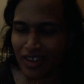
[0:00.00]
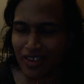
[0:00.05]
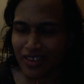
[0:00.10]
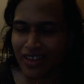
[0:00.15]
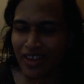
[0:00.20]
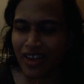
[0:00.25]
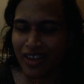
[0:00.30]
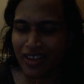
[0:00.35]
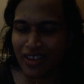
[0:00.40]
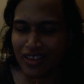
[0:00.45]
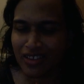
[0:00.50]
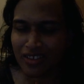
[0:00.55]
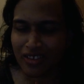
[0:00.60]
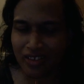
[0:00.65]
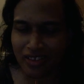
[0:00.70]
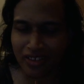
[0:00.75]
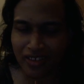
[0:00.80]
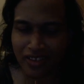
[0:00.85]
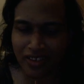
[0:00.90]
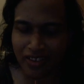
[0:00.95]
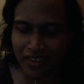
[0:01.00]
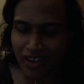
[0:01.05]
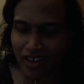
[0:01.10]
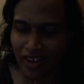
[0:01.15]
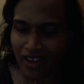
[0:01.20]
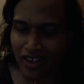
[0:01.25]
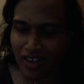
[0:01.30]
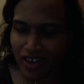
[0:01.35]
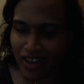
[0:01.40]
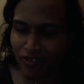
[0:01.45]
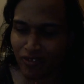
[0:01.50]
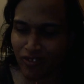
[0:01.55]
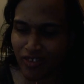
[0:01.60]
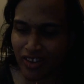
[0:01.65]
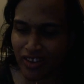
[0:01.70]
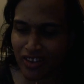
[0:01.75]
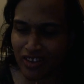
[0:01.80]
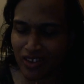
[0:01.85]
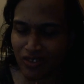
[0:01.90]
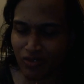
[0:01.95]
Yeah, that's another thing. I, I
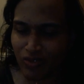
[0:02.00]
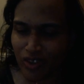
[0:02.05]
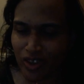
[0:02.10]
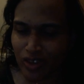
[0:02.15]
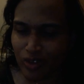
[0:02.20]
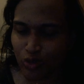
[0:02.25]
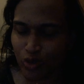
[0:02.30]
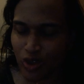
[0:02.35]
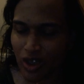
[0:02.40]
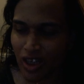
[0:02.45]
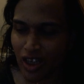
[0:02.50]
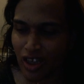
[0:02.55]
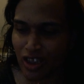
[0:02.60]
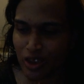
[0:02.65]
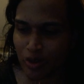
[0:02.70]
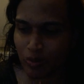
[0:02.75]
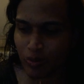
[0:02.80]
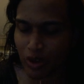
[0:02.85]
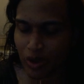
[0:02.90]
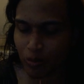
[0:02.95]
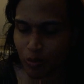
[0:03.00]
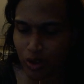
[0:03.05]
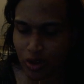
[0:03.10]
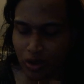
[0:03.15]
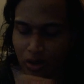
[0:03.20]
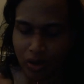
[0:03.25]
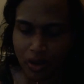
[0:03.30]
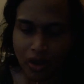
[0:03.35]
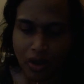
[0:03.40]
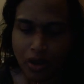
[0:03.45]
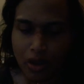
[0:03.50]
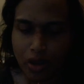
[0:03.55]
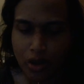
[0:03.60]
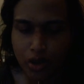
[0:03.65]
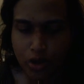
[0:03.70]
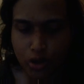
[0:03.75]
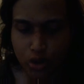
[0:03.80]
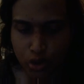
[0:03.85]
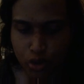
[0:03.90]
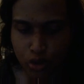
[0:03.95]
find it difficult to ask people
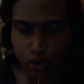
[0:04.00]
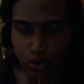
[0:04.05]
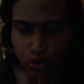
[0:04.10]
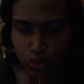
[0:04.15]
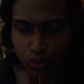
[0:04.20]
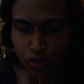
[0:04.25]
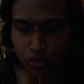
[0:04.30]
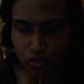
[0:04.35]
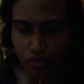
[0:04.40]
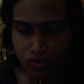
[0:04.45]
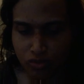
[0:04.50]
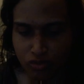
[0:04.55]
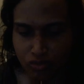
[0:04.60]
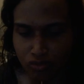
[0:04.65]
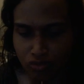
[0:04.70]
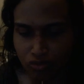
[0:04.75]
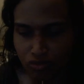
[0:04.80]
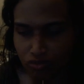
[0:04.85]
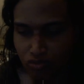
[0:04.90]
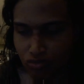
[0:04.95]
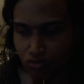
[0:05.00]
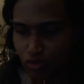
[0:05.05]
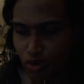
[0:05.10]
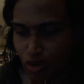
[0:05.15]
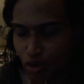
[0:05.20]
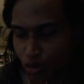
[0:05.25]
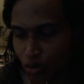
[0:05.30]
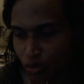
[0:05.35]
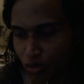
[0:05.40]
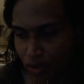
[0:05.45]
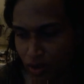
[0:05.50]
to do